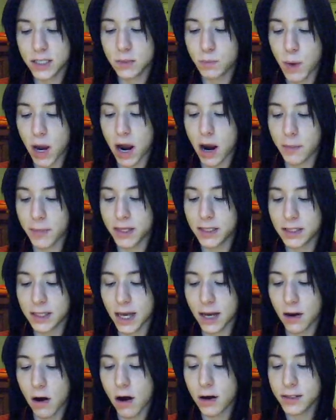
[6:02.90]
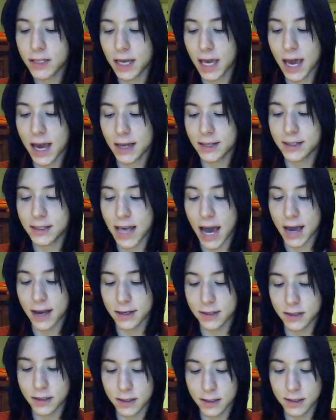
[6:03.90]
experiments and all decayed
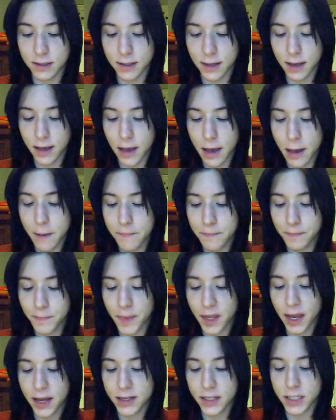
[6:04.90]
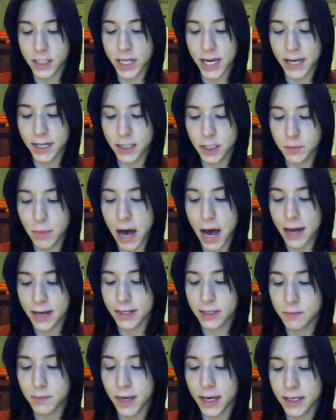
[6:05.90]
sciences, and to change
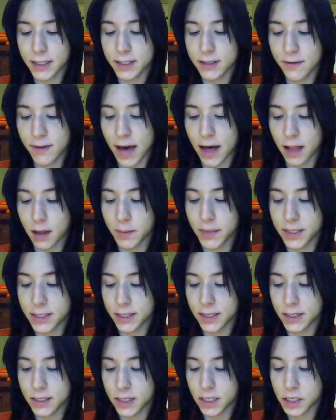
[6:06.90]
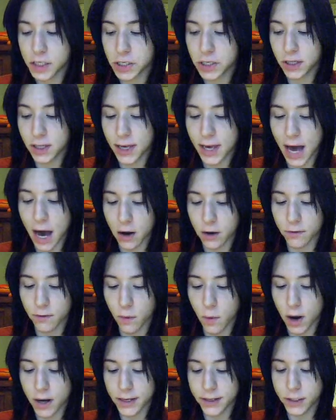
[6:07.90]
bodies mixed of elements conditionally out of
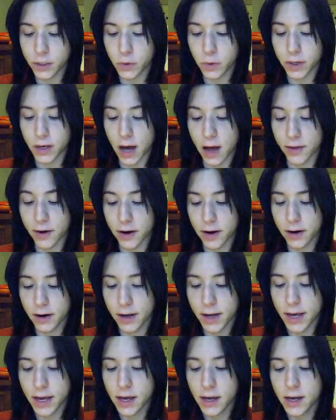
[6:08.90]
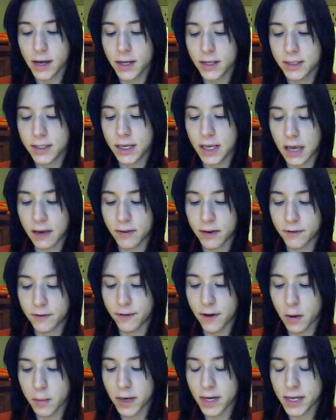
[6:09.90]
one into another, to give
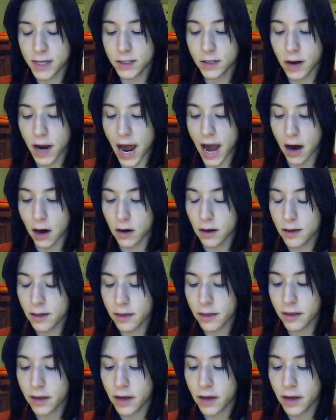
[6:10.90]
infirmities or health,